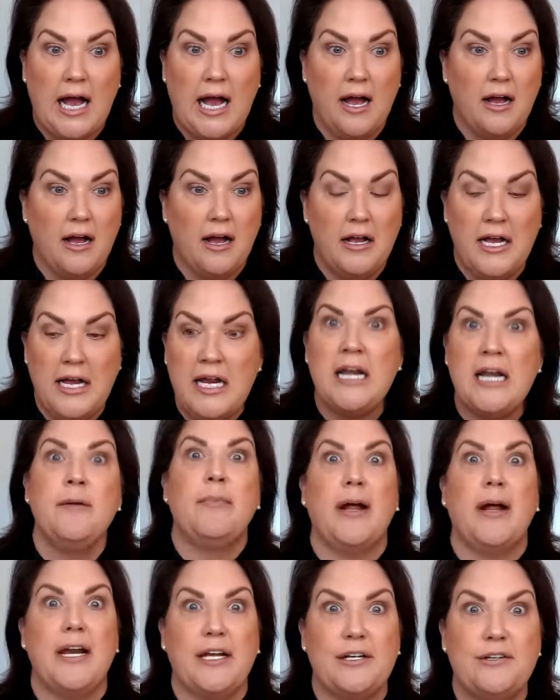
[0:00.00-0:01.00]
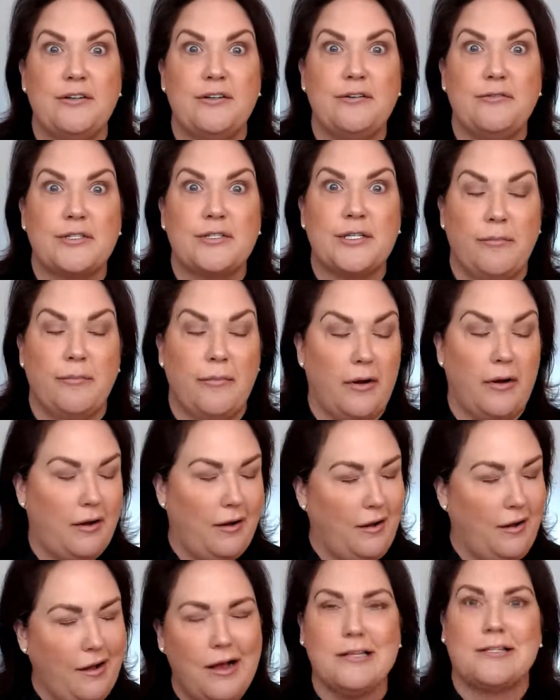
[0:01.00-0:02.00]
anybody can do some
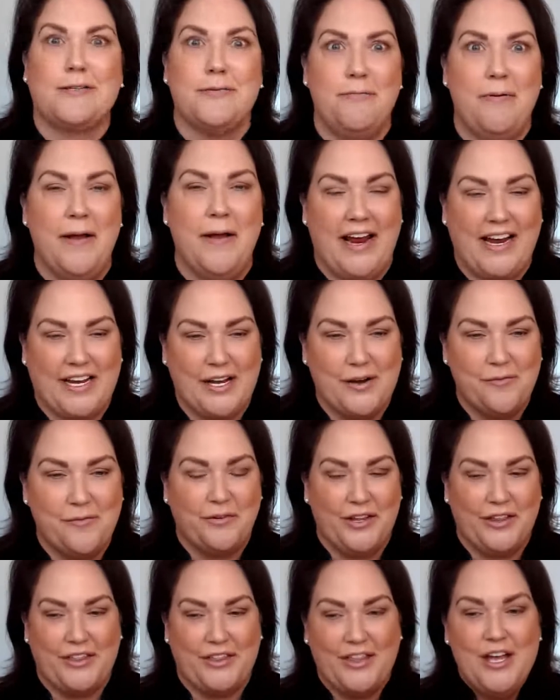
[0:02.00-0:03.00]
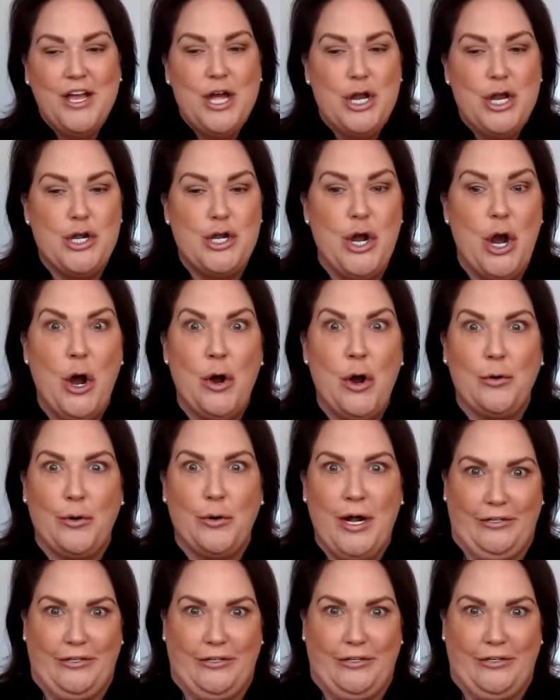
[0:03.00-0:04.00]
awesome makeup with no
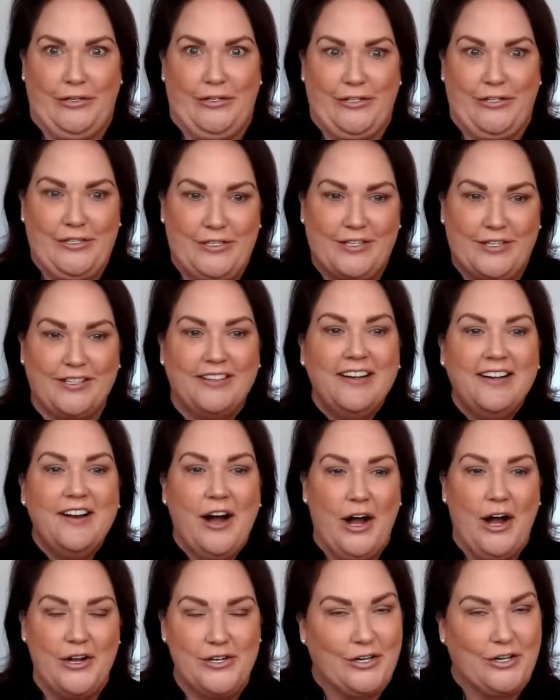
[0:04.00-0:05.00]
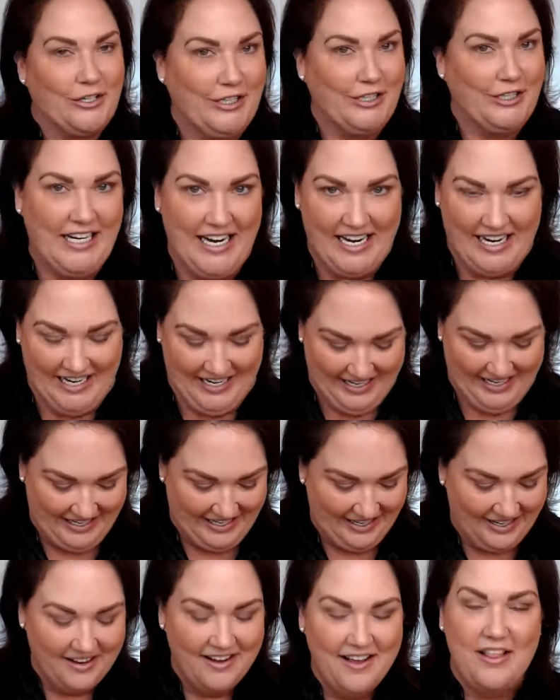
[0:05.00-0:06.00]
wrinkles on your lid.
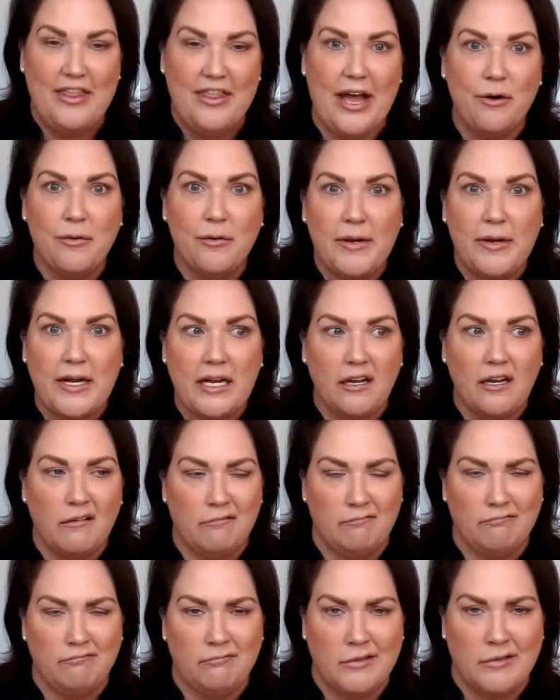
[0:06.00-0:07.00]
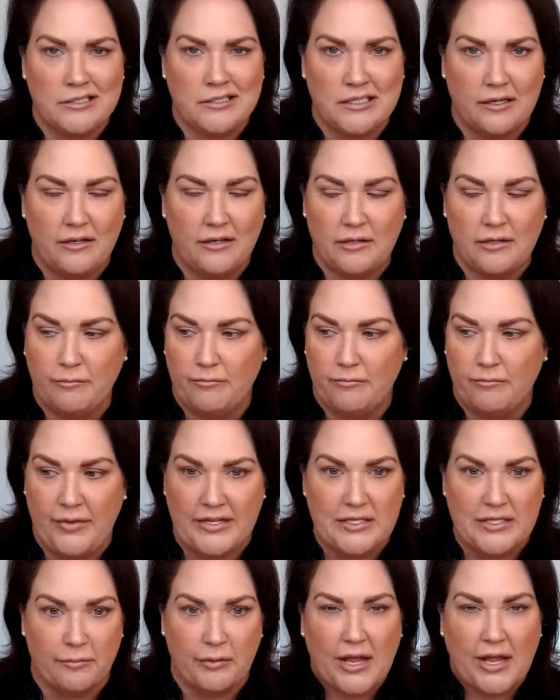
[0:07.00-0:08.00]
That would be that's a that's a
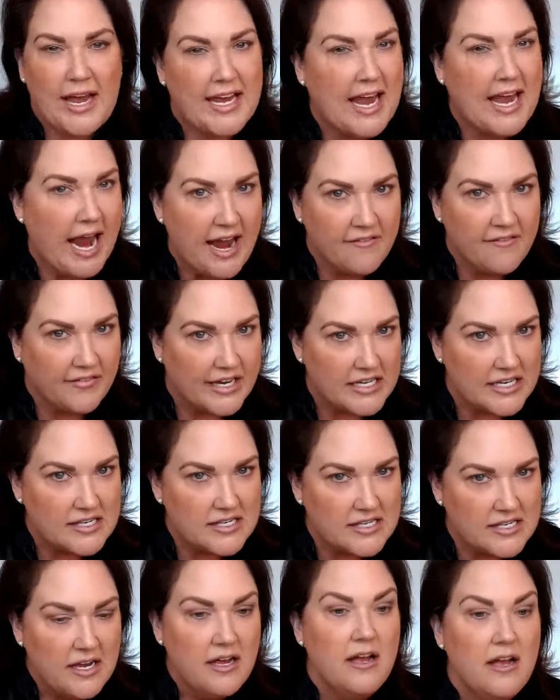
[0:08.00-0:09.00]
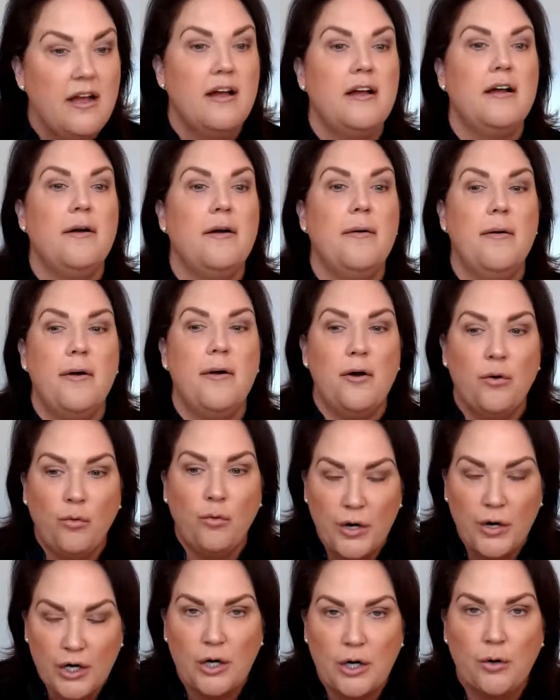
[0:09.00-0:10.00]
blank canvas
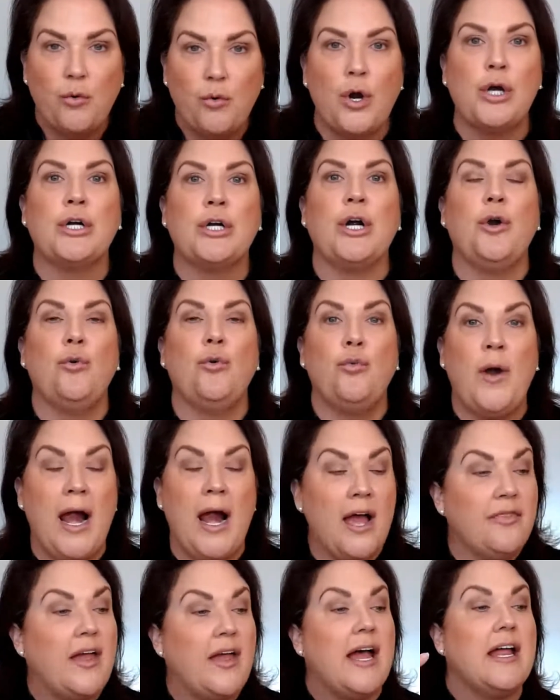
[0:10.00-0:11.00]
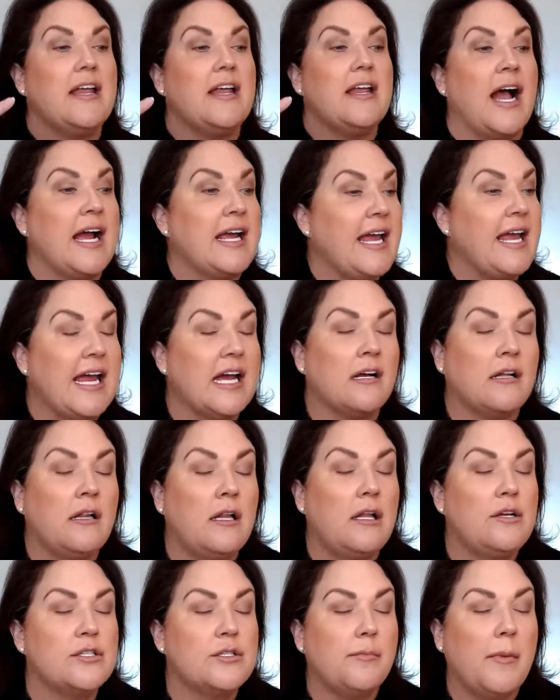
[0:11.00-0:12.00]
we're going to work around that. I can't
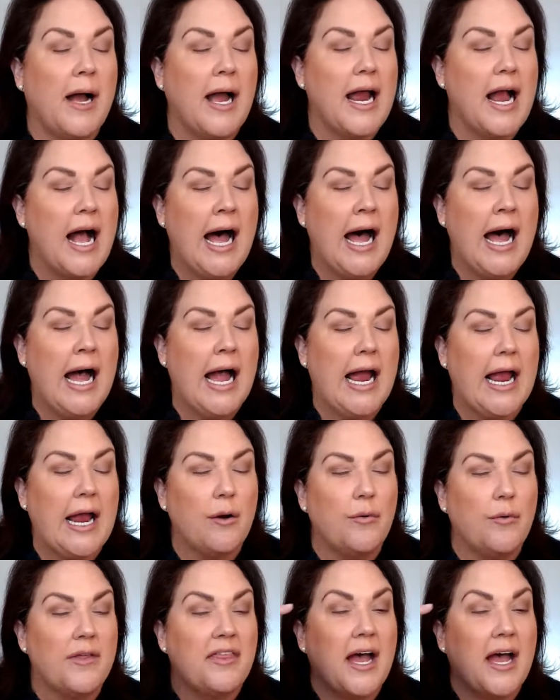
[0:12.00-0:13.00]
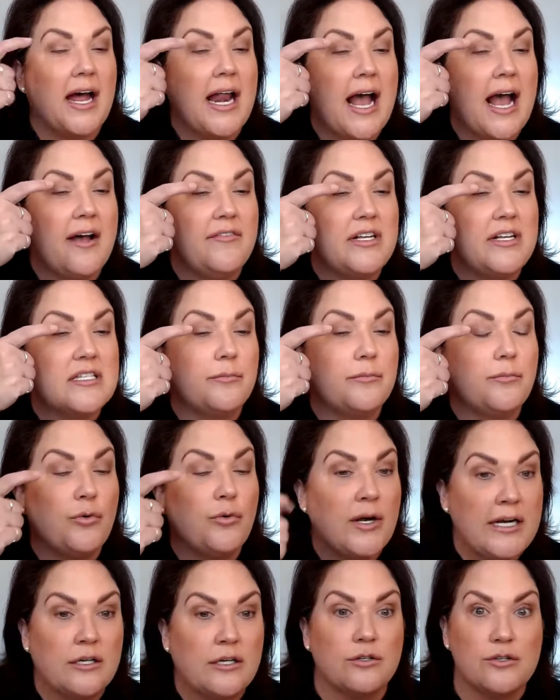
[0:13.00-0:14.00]
close my eye without having some
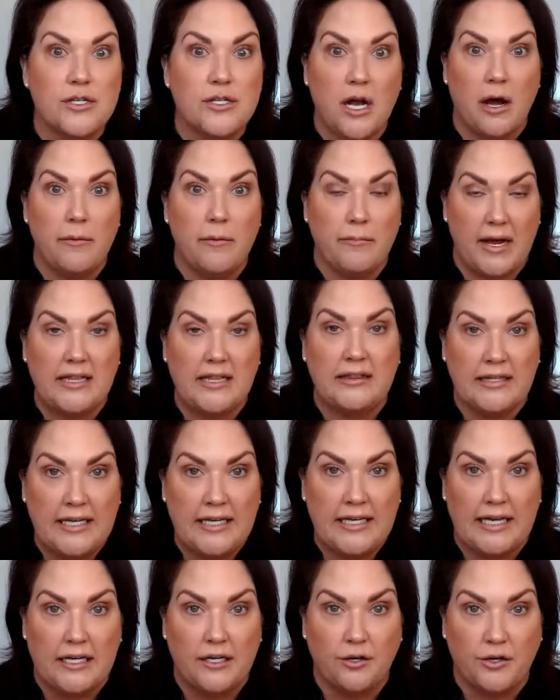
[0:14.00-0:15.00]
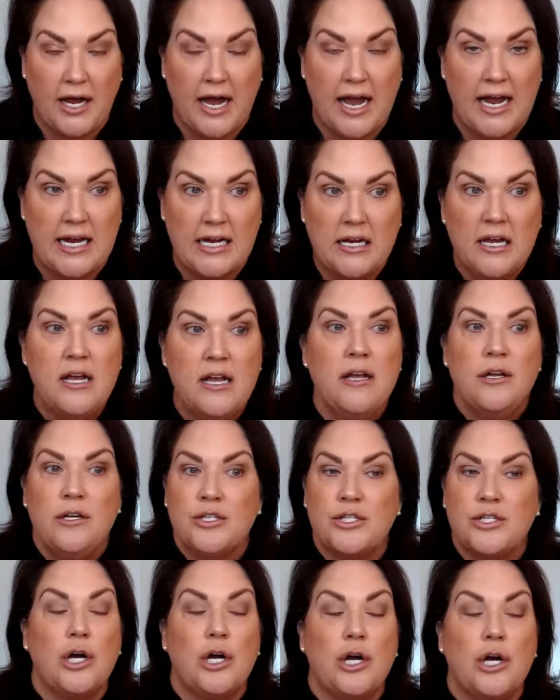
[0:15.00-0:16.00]
wrinkles on my lid. Okay.
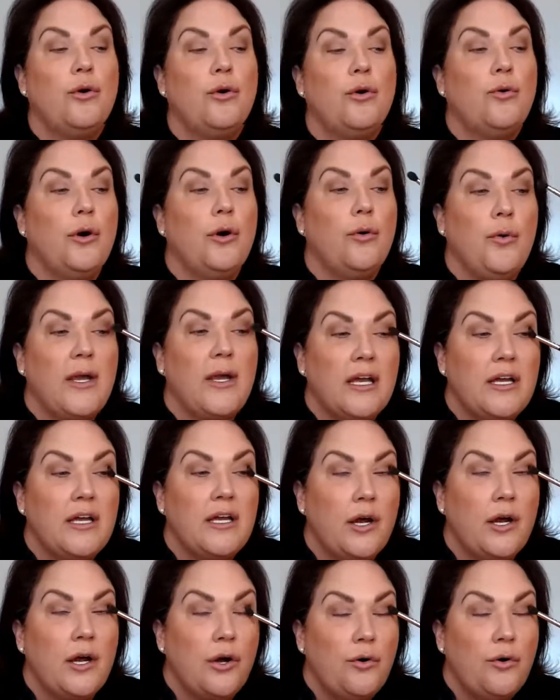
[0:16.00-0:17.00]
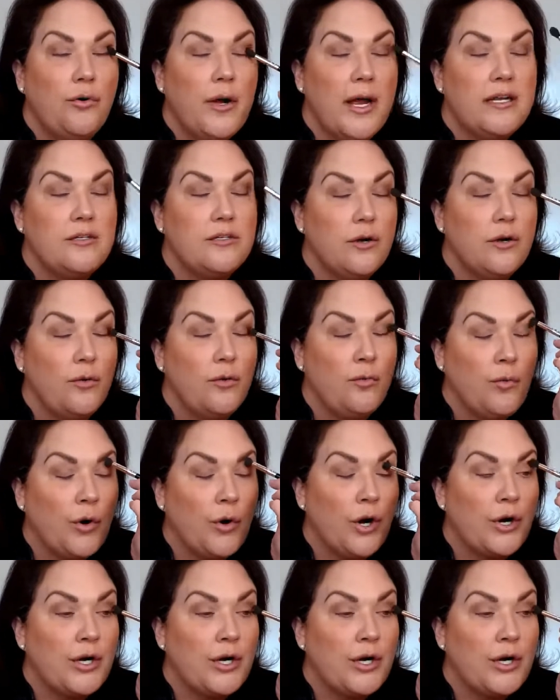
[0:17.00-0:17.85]
So we can go and work